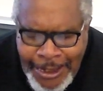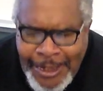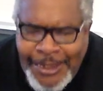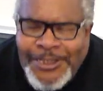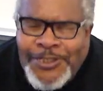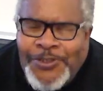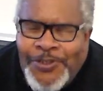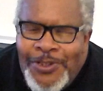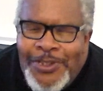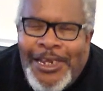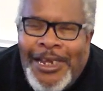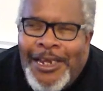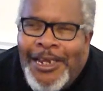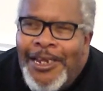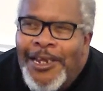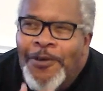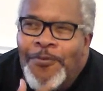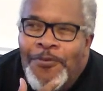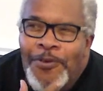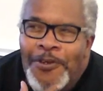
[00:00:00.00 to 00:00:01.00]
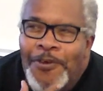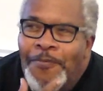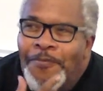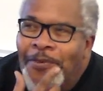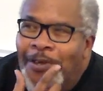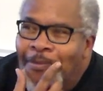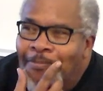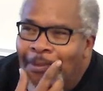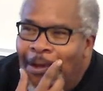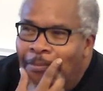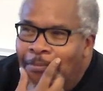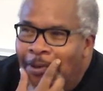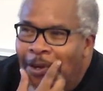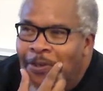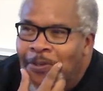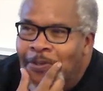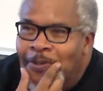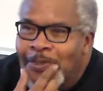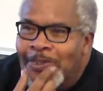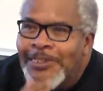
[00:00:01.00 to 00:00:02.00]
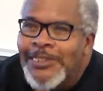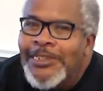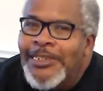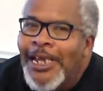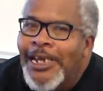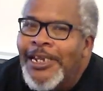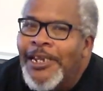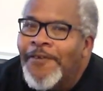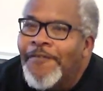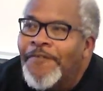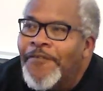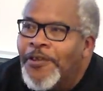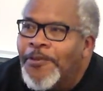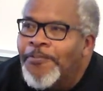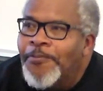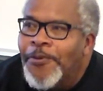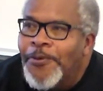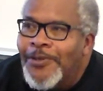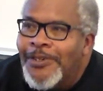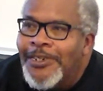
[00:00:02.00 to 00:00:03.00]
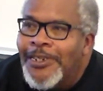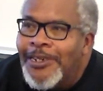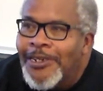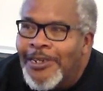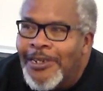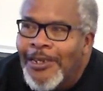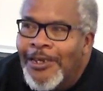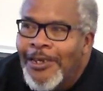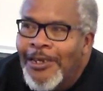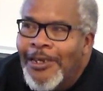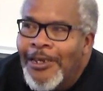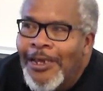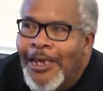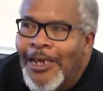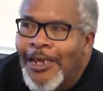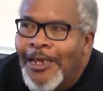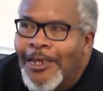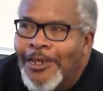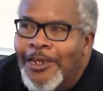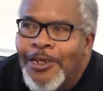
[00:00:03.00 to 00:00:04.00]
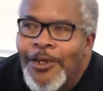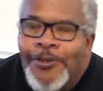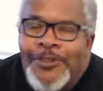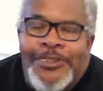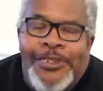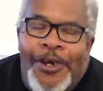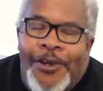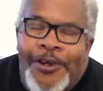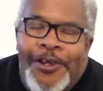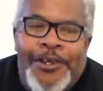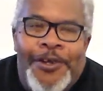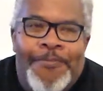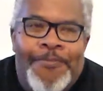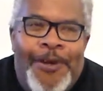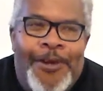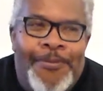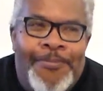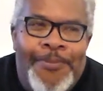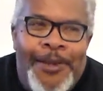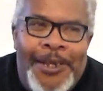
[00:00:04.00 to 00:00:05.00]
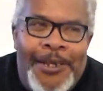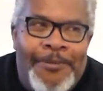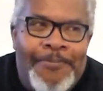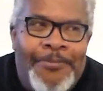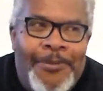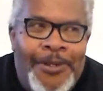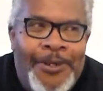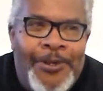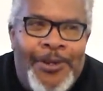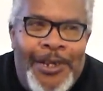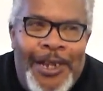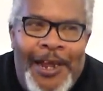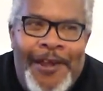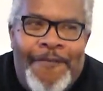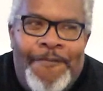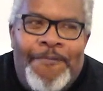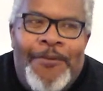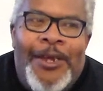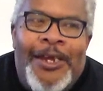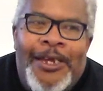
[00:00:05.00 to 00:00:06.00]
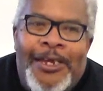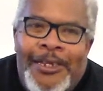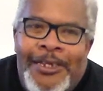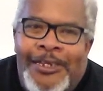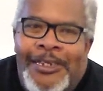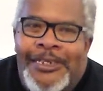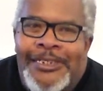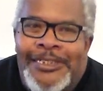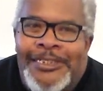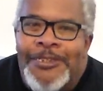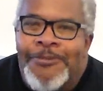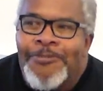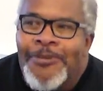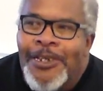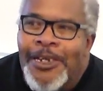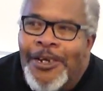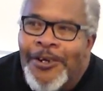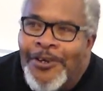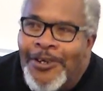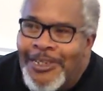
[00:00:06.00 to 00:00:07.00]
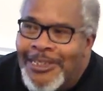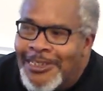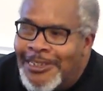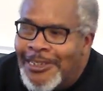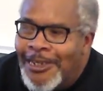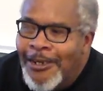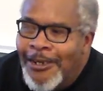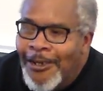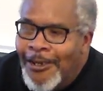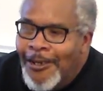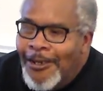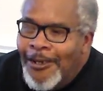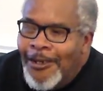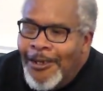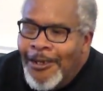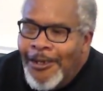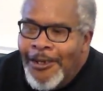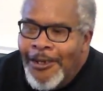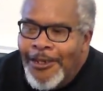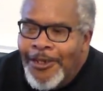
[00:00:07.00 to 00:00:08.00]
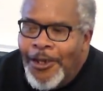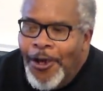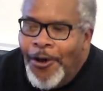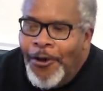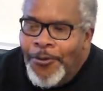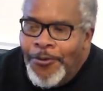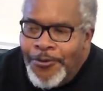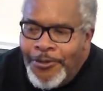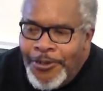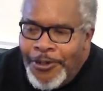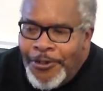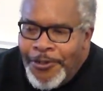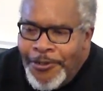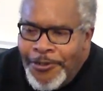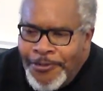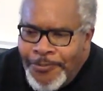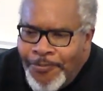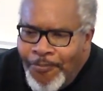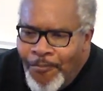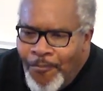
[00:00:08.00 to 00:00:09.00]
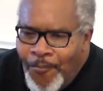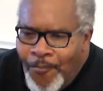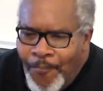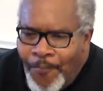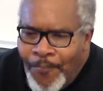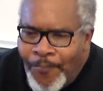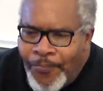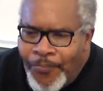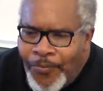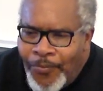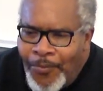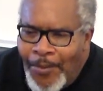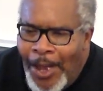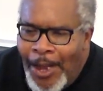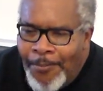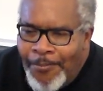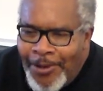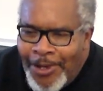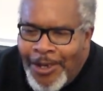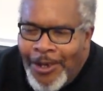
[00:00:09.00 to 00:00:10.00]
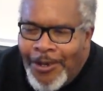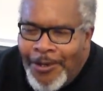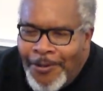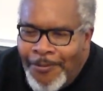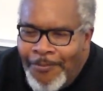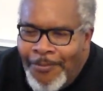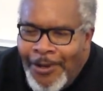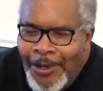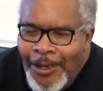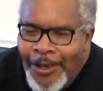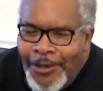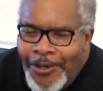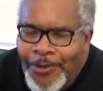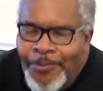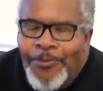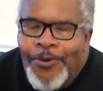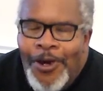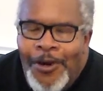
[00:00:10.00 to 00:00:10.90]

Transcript: Yesterday would have been my mother's 95th birthday. And, you know, talking about like your life path and similarities, the older I become, the